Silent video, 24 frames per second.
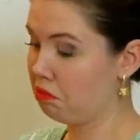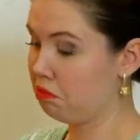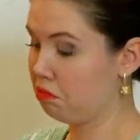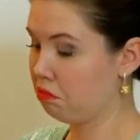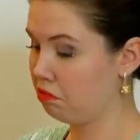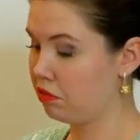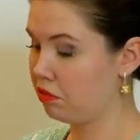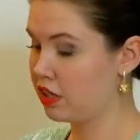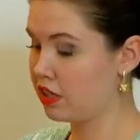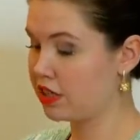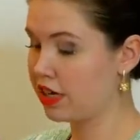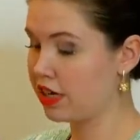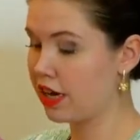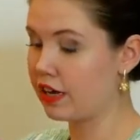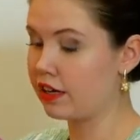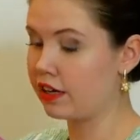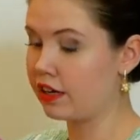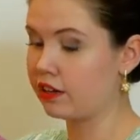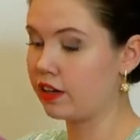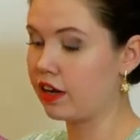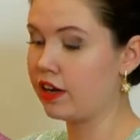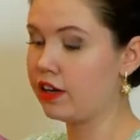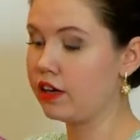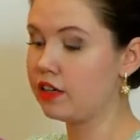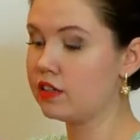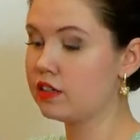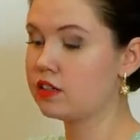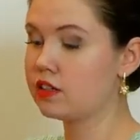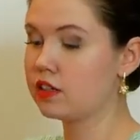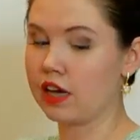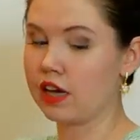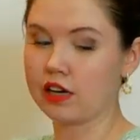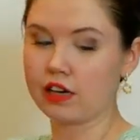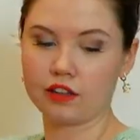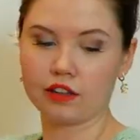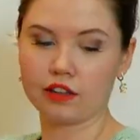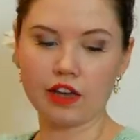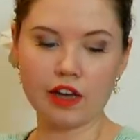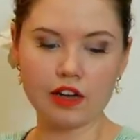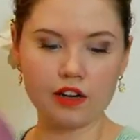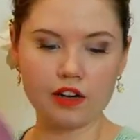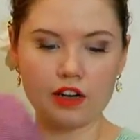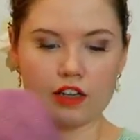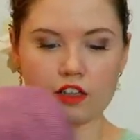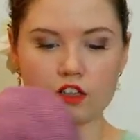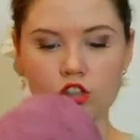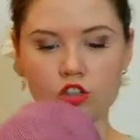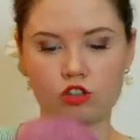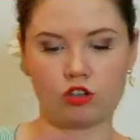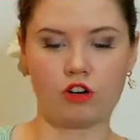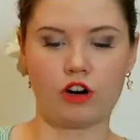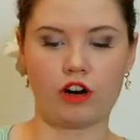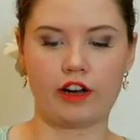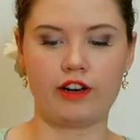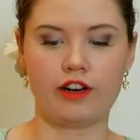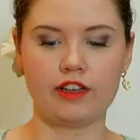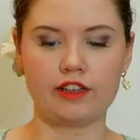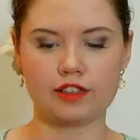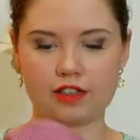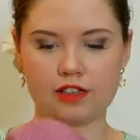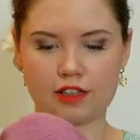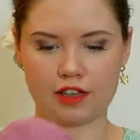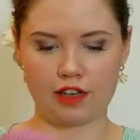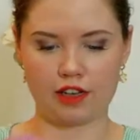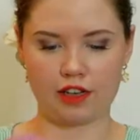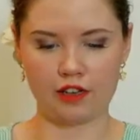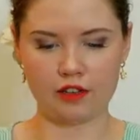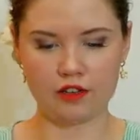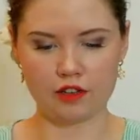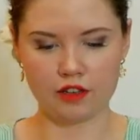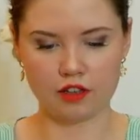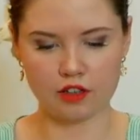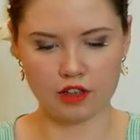It's getting there, it's getting there. Let's try, let's see.